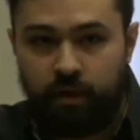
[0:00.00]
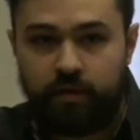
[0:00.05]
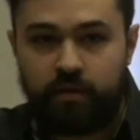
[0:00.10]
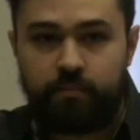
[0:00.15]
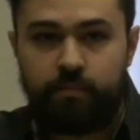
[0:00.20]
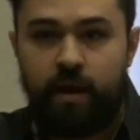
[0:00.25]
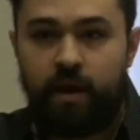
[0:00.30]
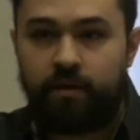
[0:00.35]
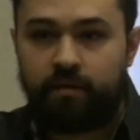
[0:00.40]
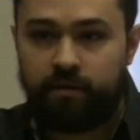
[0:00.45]

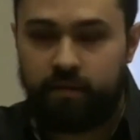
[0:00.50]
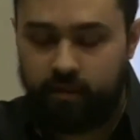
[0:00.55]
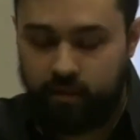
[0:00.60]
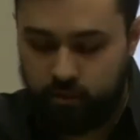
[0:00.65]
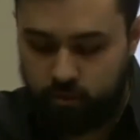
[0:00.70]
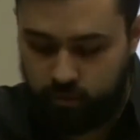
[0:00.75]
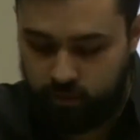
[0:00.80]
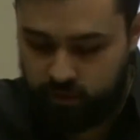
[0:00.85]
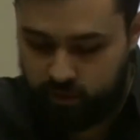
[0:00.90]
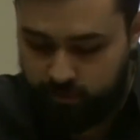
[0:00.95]
plus
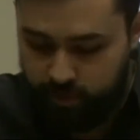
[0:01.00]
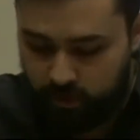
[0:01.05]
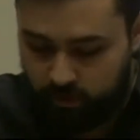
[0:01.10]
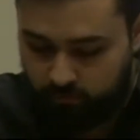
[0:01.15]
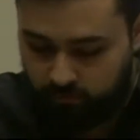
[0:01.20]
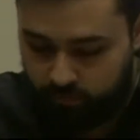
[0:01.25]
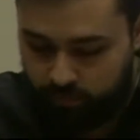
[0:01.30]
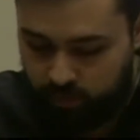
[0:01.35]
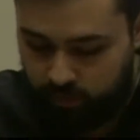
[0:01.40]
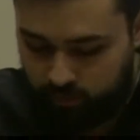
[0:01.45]
Palestinians were
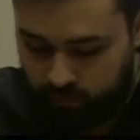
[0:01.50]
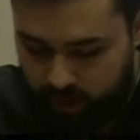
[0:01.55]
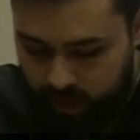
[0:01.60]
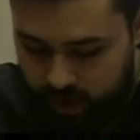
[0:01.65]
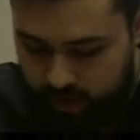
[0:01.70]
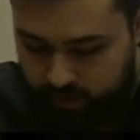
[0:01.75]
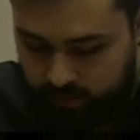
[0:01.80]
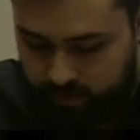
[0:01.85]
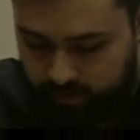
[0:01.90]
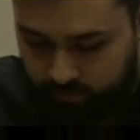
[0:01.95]
expelled from their
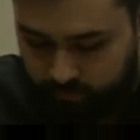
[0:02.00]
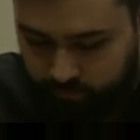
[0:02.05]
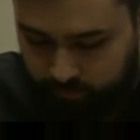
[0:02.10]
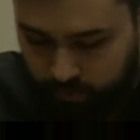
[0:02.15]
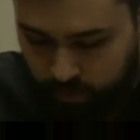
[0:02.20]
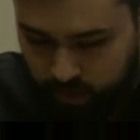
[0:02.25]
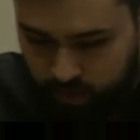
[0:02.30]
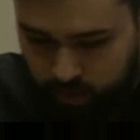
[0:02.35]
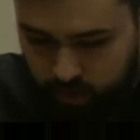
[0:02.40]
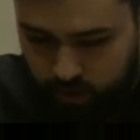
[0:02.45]
lands,
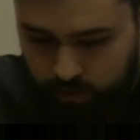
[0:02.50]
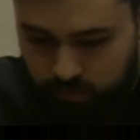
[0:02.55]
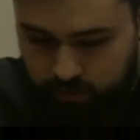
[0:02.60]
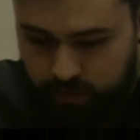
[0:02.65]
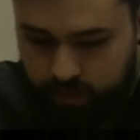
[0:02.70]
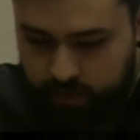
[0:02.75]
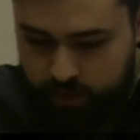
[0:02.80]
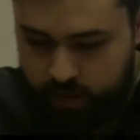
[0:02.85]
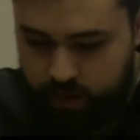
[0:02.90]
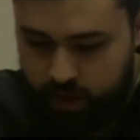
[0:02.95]

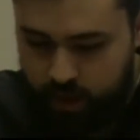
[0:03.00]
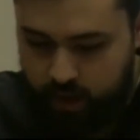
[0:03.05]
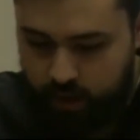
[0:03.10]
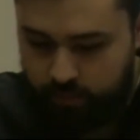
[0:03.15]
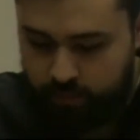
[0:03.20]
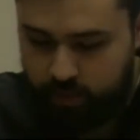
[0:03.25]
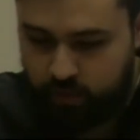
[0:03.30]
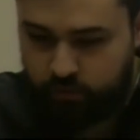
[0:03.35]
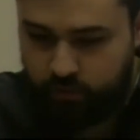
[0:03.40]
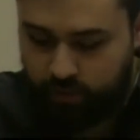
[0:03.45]
the
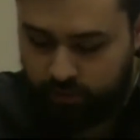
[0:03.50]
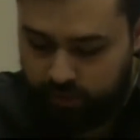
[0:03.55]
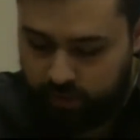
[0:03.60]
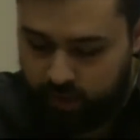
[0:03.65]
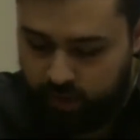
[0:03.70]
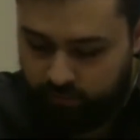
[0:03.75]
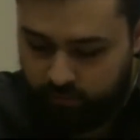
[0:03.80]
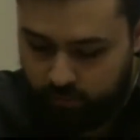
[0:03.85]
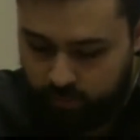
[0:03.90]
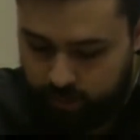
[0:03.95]
Israeli
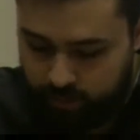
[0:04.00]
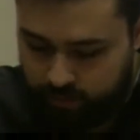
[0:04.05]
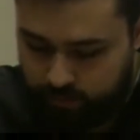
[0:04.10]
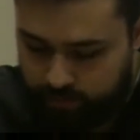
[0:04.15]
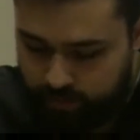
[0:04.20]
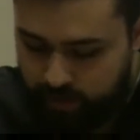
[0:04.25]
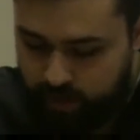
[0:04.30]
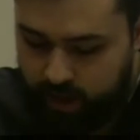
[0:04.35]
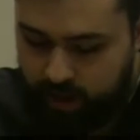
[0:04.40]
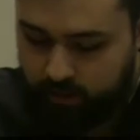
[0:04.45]

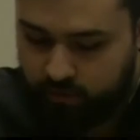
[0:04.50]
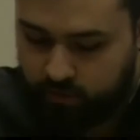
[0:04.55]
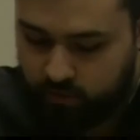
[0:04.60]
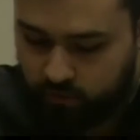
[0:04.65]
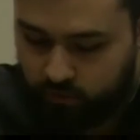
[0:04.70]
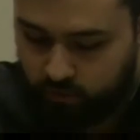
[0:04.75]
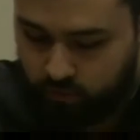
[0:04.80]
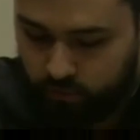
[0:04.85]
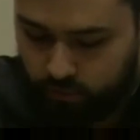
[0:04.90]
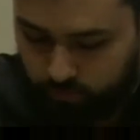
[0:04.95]
government began
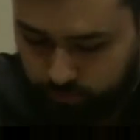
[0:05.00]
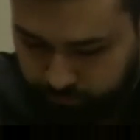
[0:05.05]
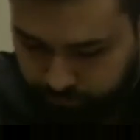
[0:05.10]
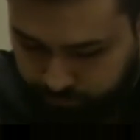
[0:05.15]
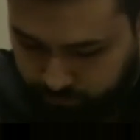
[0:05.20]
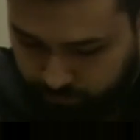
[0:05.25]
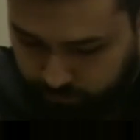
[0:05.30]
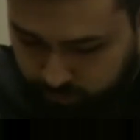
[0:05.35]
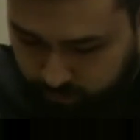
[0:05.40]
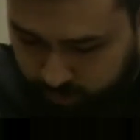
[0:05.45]
to
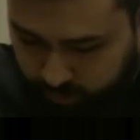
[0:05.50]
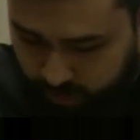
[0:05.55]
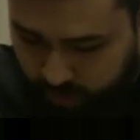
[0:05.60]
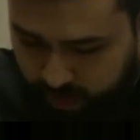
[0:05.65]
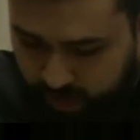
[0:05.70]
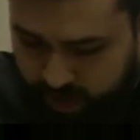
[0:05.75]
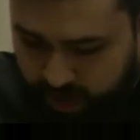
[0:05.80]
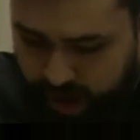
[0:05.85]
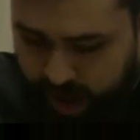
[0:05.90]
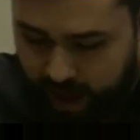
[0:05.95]

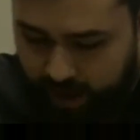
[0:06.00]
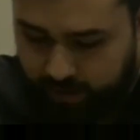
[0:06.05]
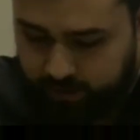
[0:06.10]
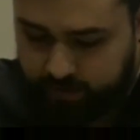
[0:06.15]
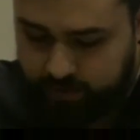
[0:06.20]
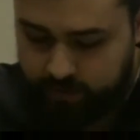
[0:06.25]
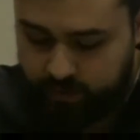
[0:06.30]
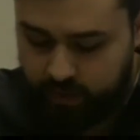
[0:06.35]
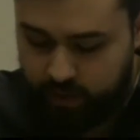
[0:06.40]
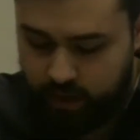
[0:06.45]

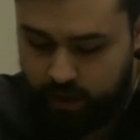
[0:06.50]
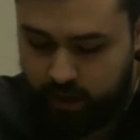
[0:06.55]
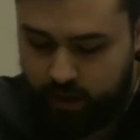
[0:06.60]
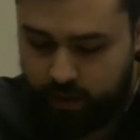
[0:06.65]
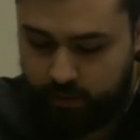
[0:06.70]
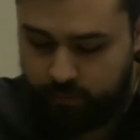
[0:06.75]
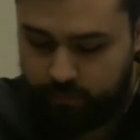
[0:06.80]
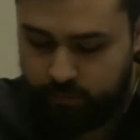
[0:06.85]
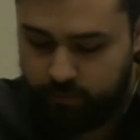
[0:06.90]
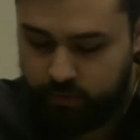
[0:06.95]
enact
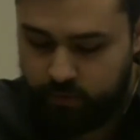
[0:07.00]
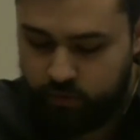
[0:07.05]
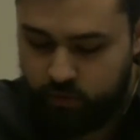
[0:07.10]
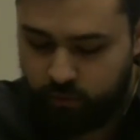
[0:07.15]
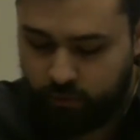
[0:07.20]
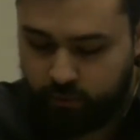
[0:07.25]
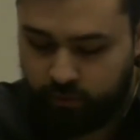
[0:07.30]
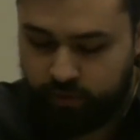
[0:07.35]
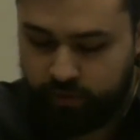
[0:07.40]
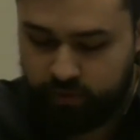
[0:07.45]

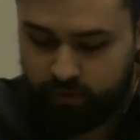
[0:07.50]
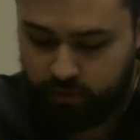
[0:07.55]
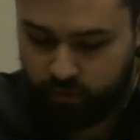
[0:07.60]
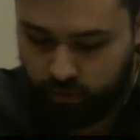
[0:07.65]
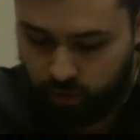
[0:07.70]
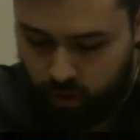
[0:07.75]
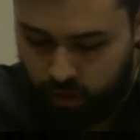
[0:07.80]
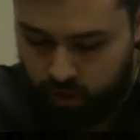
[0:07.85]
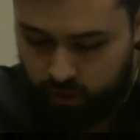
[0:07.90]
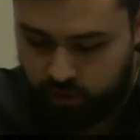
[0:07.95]
numerous
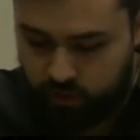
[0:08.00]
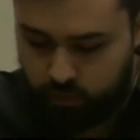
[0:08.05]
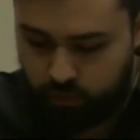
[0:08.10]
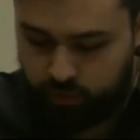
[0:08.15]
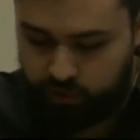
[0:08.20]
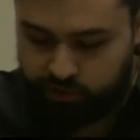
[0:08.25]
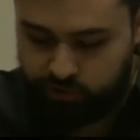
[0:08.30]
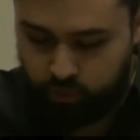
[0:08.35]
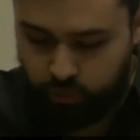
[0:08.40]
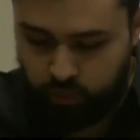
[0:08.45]
laws
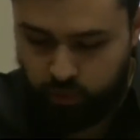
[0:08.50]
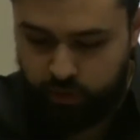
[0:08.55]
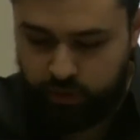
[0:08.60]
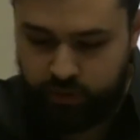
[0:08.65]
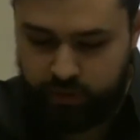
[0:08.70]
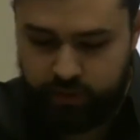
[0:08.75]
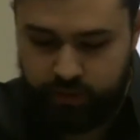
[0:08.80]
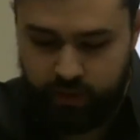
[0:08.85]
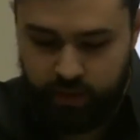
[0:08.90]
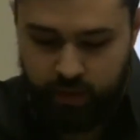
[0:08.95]
which
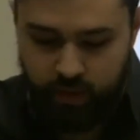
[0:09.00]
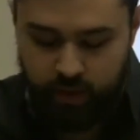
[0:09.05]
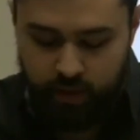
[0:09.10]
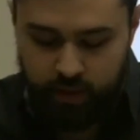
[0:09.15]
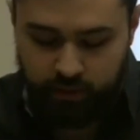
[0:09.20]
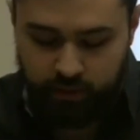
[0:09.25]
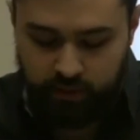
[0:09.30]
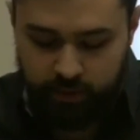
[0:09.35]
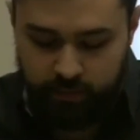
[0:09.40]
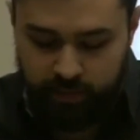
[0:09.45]
would
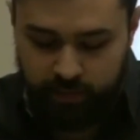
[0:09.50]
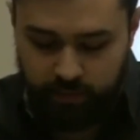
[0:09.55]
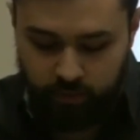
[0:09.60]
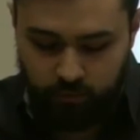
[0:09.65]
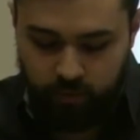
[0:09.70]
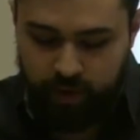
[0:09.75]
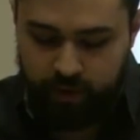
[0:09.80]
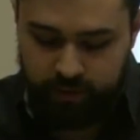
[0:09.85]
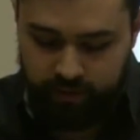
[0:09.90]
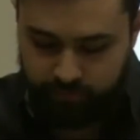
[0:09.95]
limit
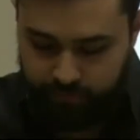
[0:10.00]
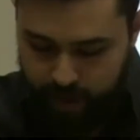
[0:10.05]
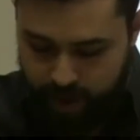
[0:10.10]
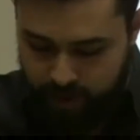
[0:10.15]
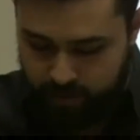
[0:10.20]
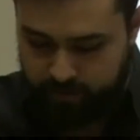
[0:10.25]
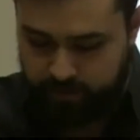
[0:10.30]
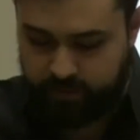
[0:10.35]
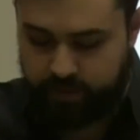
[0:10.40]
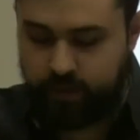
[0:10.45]
the rights of
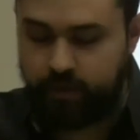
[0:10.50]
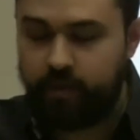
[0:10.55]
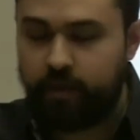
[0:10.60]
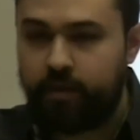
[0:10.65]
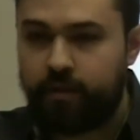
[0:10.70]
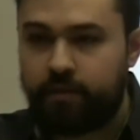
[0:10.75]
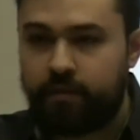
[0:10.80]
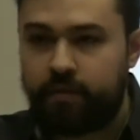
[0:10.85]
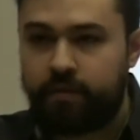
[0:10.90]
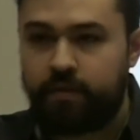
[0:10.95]

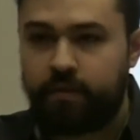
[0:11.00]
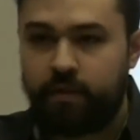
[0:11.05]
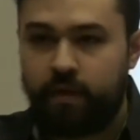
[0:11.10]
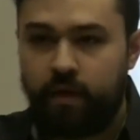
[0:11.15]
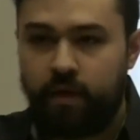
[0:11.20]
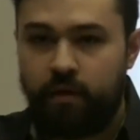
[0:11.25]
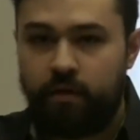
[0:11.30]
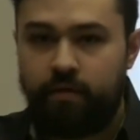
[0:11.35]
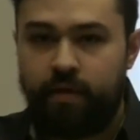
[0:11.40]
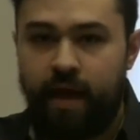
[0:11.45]
Palestinians
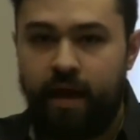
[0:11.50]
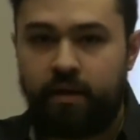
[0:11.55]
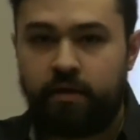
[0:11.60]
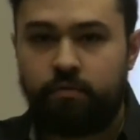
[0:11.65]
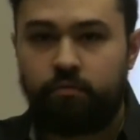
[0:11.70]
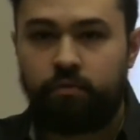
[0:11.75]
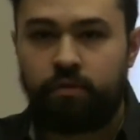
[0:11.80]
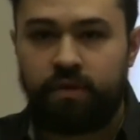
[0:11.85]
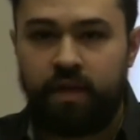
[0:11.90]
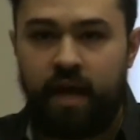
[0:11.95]

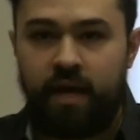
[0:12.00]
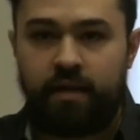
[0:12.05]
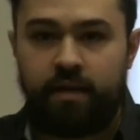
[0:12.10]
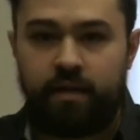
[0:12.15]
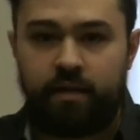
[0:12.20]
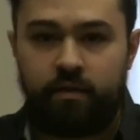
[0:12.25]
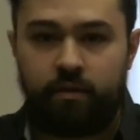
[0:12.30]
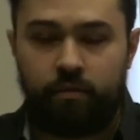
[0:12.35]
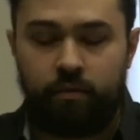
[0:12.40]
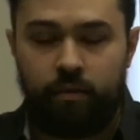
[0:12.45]
that
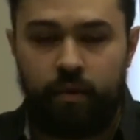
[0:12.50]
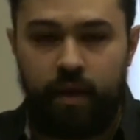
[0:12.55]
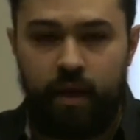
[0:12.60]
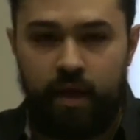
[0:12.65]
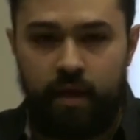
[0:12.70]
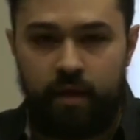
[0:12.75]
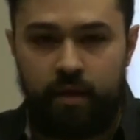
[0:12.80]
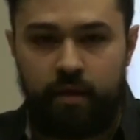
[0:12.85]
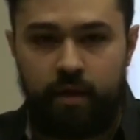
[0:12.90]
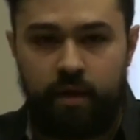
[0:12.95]
resided
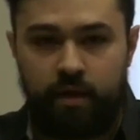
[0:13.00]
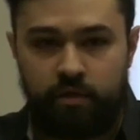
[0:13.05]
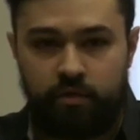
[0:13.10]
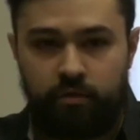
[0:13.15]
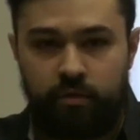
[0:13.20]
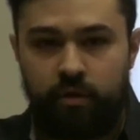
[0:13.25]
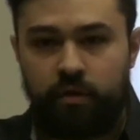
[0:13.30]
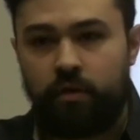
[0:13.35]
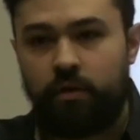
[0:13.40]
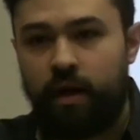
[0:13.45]
in
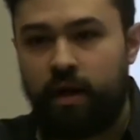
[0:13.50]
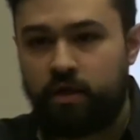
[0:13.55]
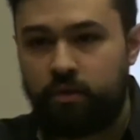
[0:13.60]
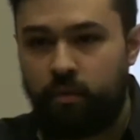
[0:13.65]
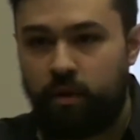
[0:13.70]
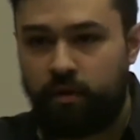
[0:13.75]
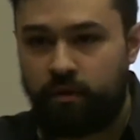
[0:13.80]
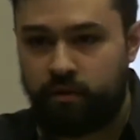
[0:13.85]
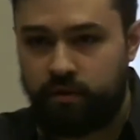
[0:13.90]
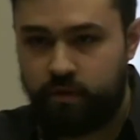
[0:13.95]
Israel,
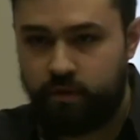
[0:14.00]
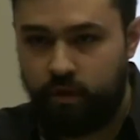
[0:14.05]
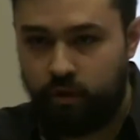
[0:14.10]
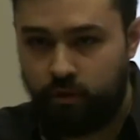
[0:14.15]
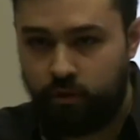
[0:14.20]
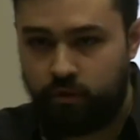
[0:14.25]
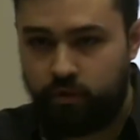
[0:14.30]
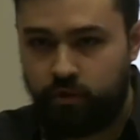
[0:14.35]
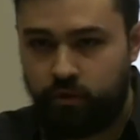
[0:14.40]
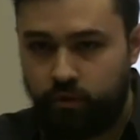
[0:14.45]
as well as
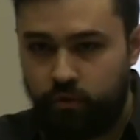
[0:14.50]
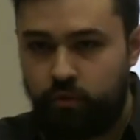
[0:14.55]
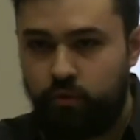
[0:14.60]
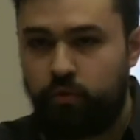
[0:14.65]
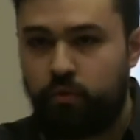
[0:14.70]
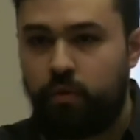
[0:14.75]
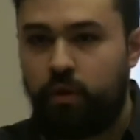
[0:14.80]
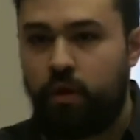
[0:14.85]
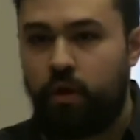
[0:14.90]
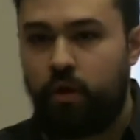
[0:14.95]
those
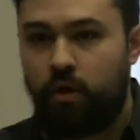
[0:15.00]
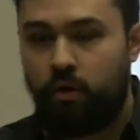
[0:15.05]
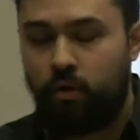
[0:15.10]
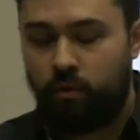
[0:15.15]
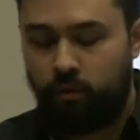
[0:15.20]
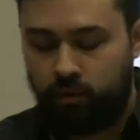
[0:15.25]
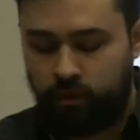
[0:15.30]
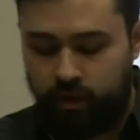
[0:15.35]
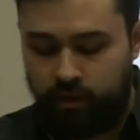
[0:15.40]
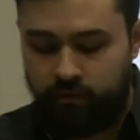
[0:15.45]

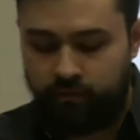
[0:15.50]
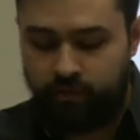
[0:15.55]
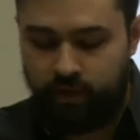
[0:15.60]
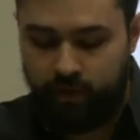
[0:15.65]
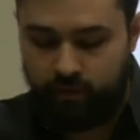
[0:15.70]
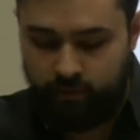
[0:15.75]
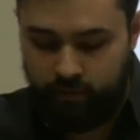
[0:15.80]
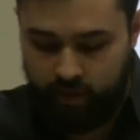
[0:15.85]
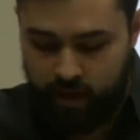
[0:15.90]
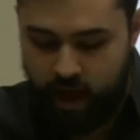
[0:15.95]
who lived
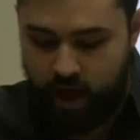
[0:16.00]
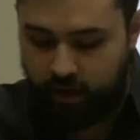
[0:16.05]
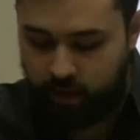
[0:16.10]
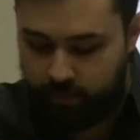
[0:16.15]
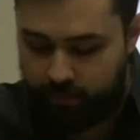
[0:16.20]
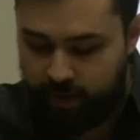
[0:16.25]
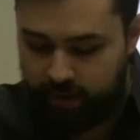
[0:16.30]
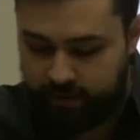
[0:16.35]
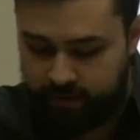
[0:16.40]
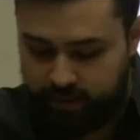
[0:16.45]
in the
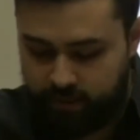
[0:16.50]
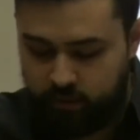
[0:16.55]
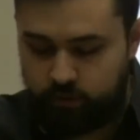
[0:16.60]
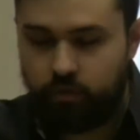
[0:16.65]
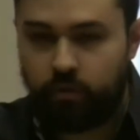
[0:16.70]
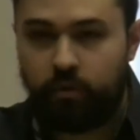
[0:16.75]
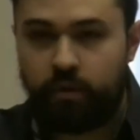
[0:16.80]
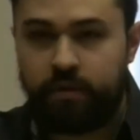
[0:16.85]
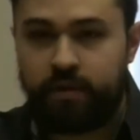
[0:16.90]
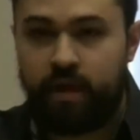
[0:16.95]
occupied
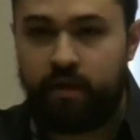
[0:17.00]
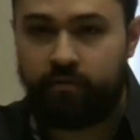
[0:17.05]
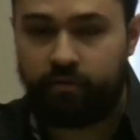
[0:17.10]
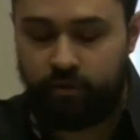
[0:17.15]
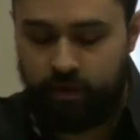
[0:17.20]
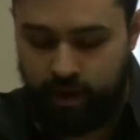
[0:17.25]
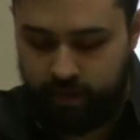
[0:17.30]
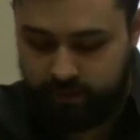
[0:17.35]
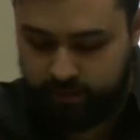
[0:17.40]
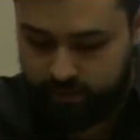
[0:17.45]
territories
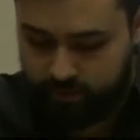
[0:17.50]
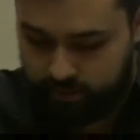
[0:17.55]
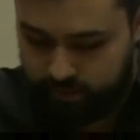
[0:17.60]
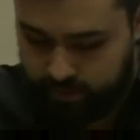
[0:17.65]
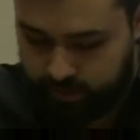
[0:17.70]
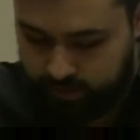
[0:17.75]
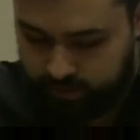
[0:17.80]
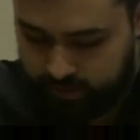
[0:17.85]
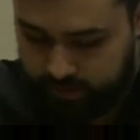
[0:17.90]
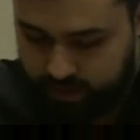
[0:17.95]
after
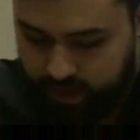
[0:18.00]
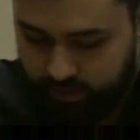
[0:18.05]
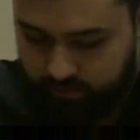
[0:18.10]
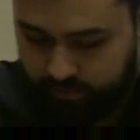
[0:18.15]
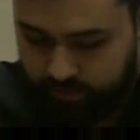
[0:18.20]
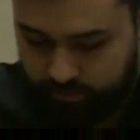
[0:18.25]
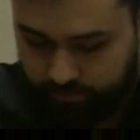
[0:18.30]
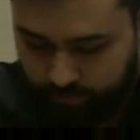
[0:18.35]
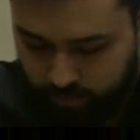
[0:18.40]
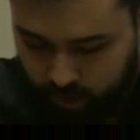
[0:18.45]
1967.